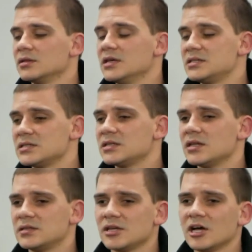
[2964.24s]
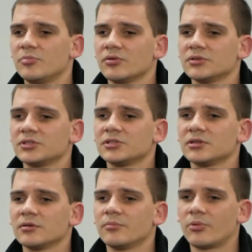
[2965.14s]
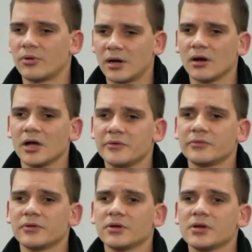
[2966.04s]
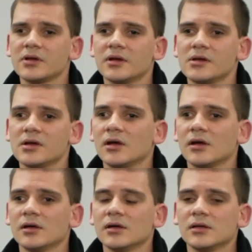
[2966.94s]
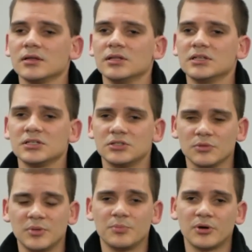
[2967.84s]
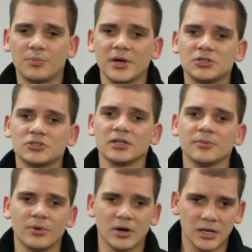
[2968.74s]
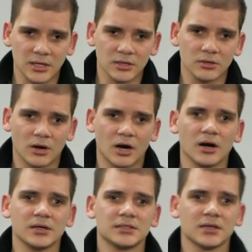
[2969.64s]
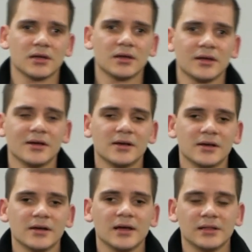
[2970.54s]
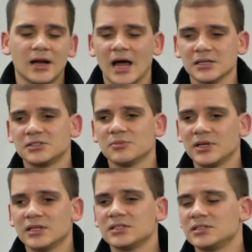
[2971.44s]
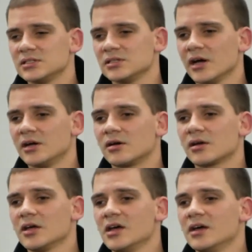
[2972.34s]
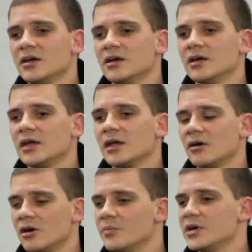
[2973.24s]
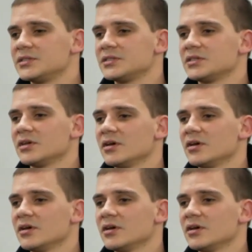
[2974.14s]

This is a disciples' prayer life. This is to be perpetually burning in your heart. There has to be this desire in our midst.